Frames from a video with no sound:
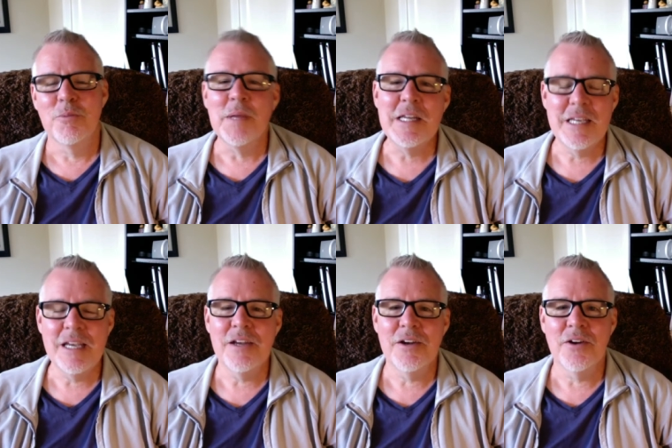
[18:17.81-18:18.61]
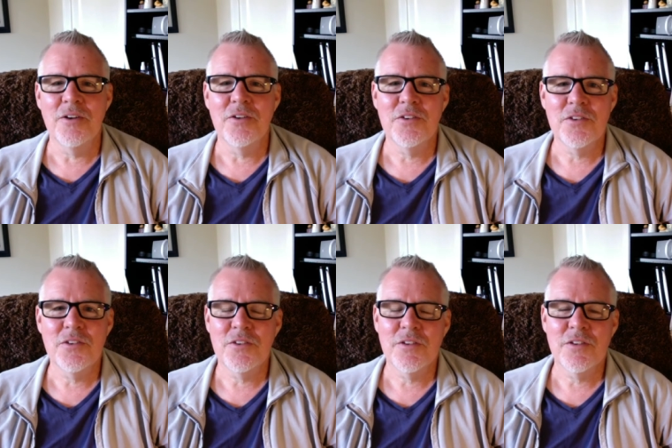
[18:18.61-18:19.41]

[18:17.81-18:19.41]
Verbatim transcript: many years